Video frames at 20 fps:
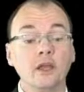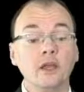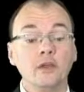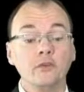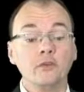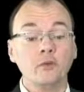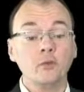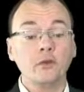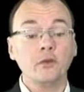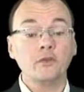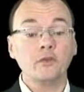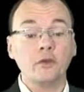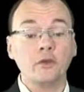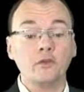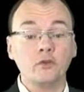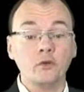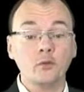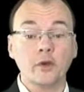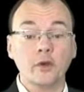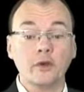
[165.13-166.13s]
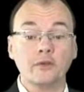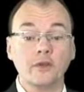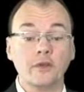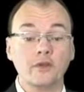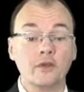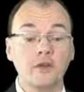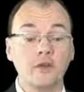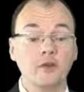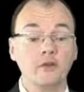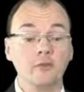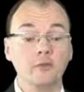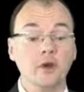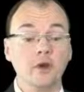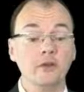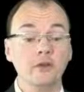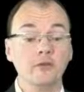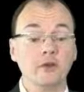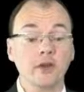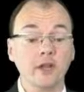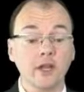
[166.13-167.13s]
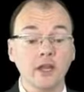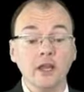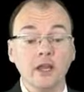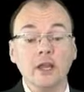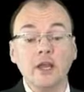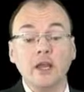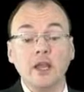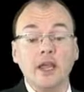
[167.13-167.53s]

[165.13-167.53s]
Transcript: So what's a dual process theory of mind reading?